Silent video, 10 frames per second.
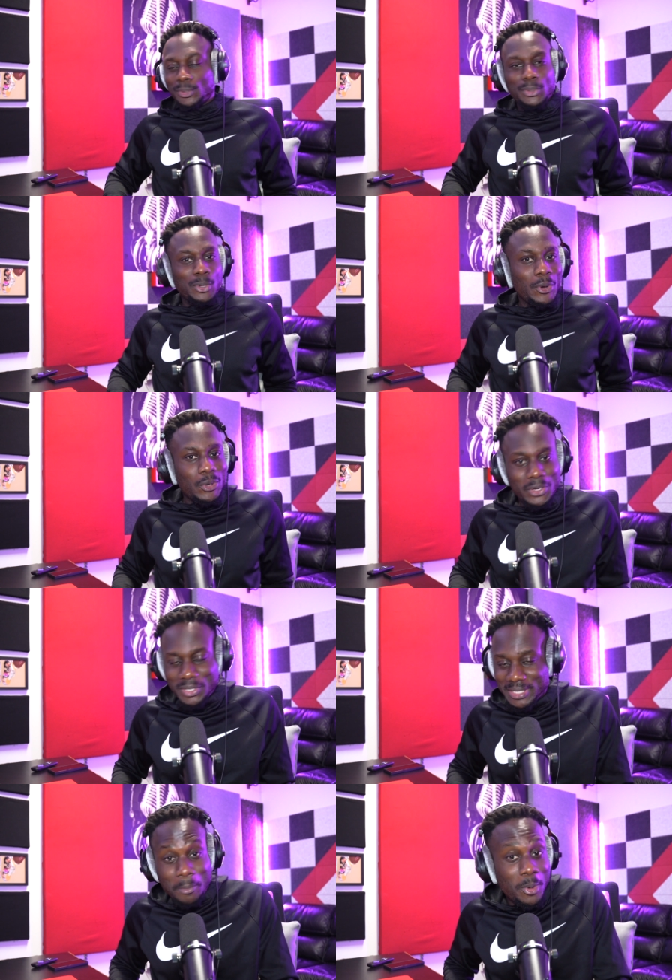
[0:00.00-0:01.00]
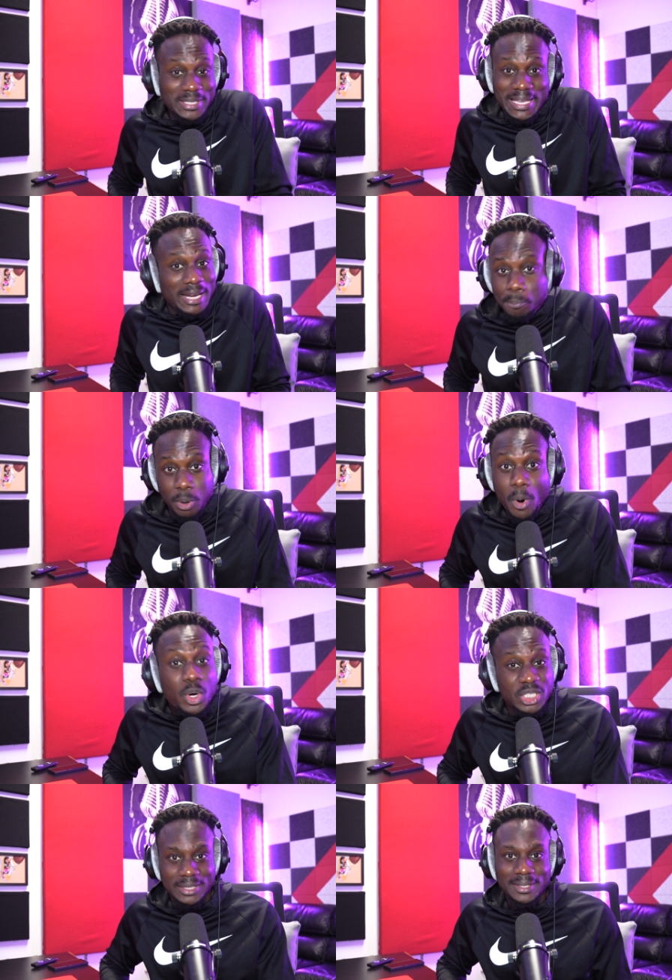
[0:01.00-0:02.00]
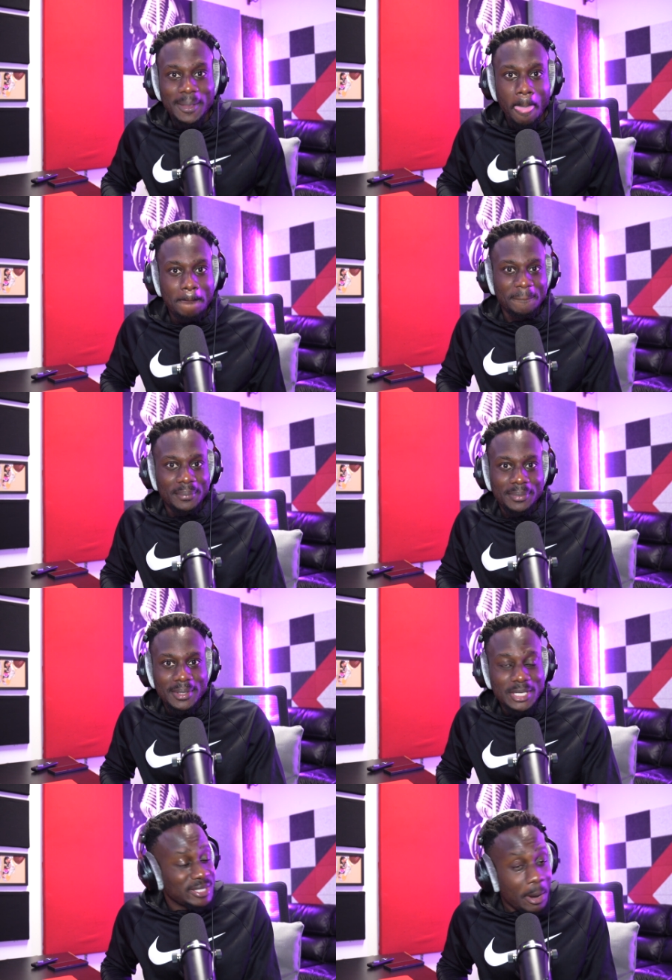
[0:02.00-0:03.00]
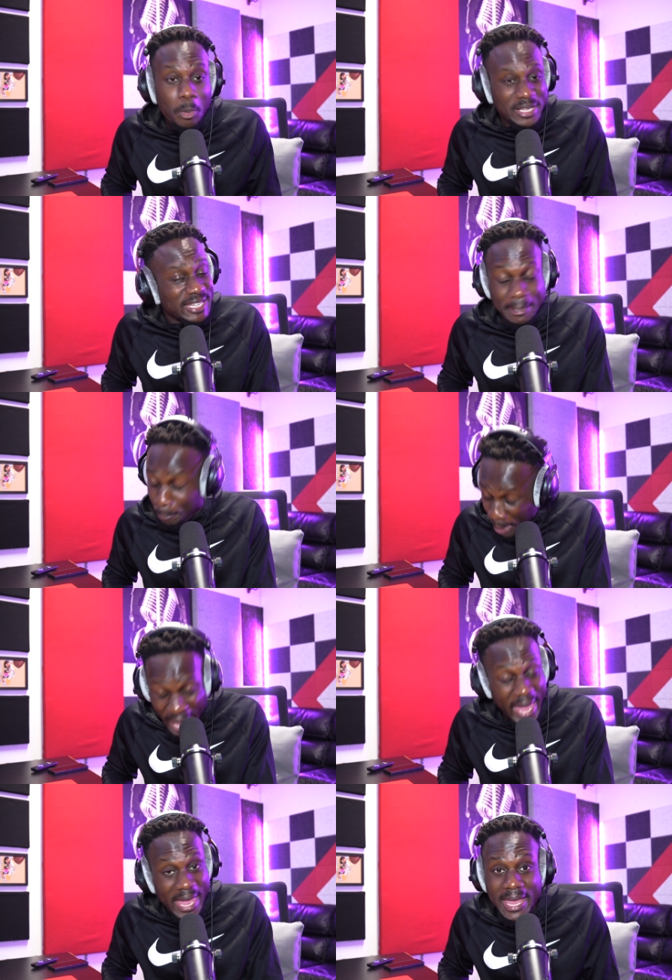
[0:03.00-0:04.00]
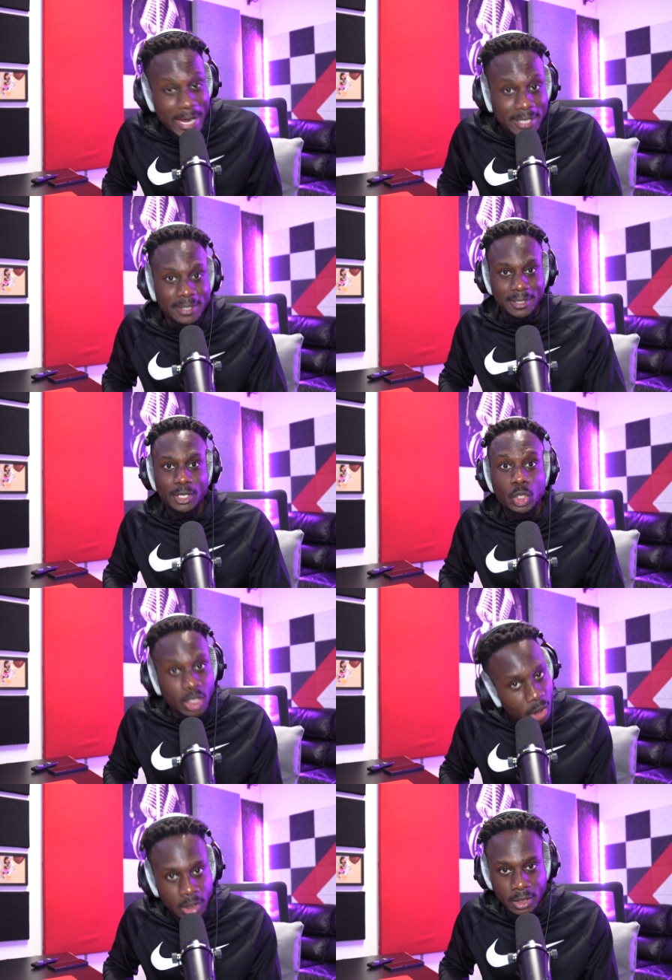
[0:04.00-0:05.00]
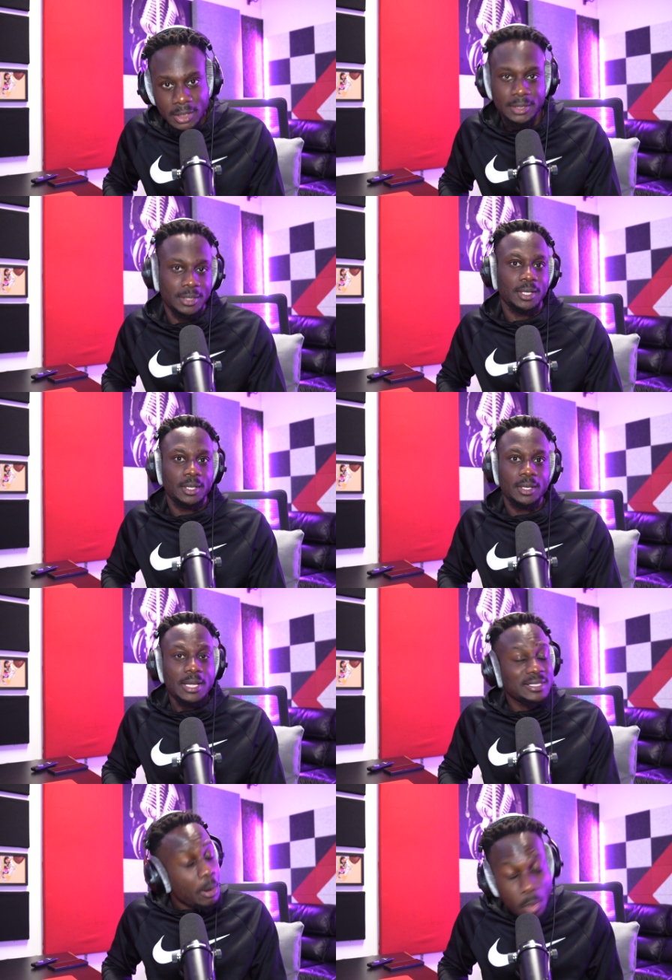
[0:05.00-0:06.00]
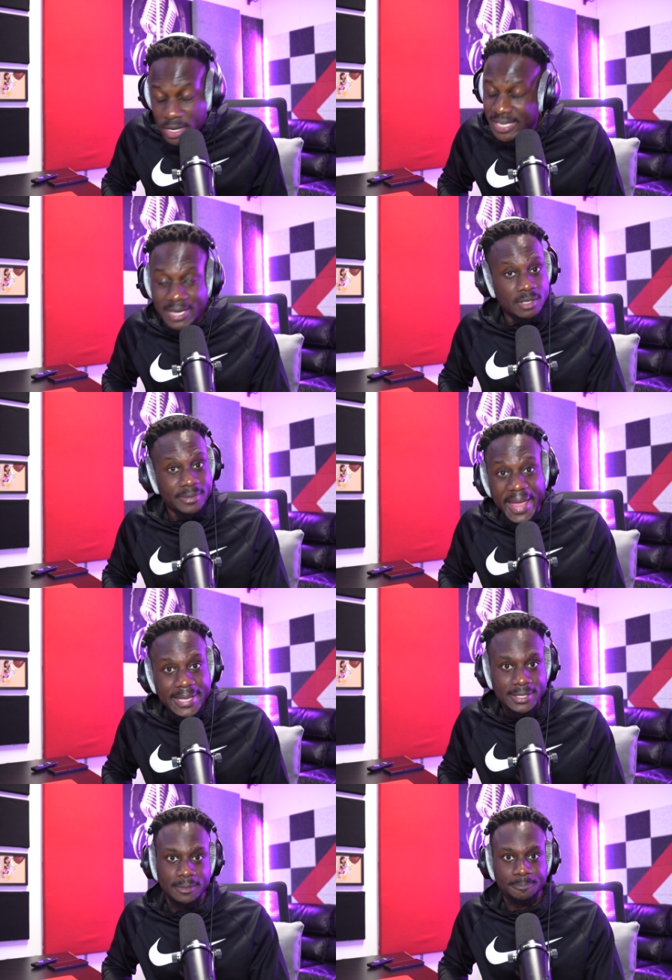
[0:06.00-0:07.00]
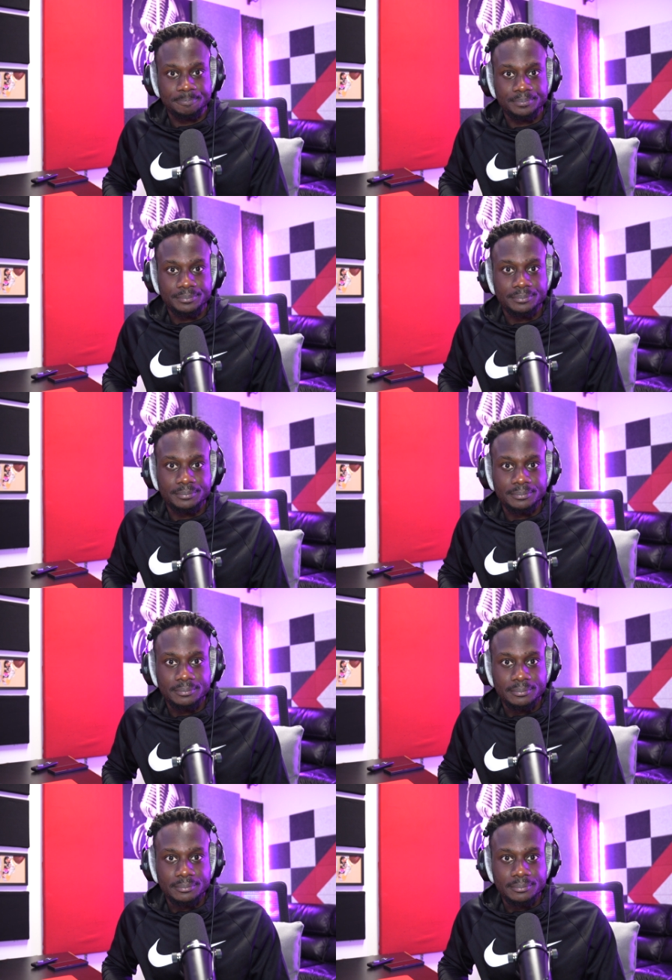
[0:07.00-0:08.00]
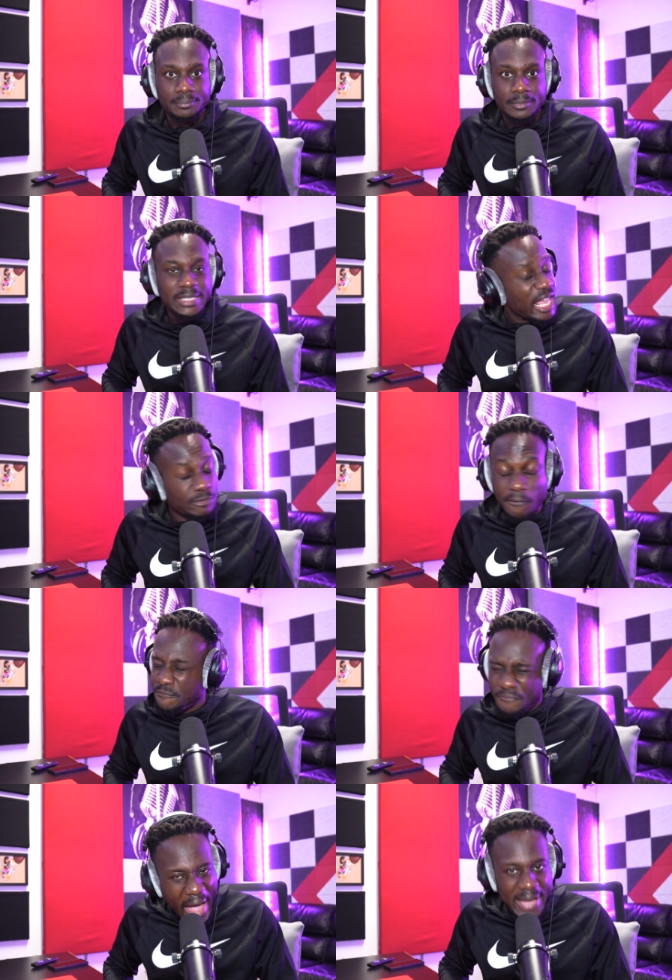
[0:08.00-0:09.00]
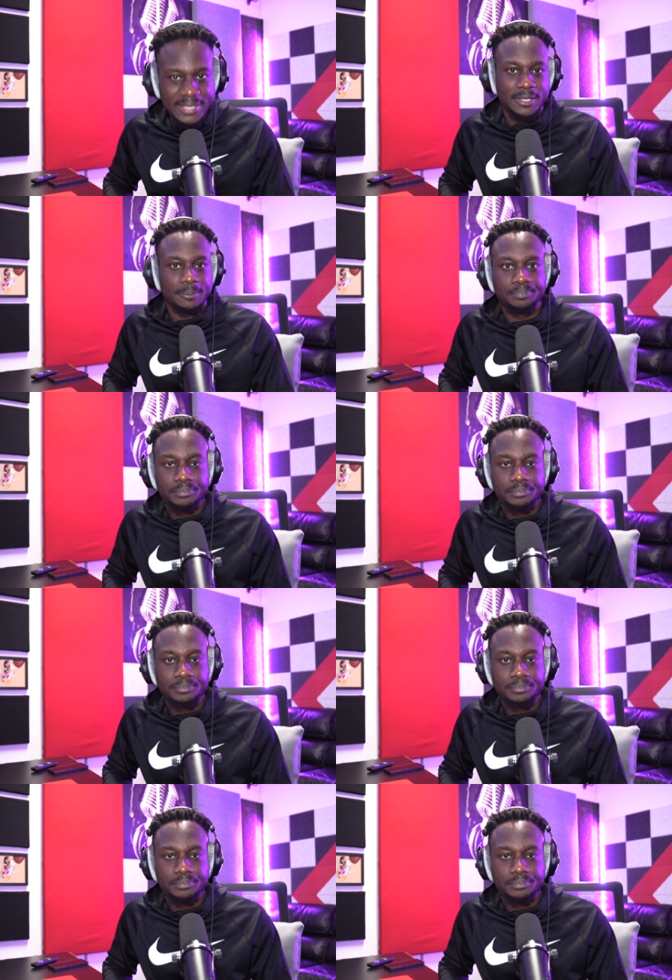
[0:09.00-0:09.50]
Woo, someone is getting promotion. Someone is getting paid good. Someone is getting a raise. That's for facts.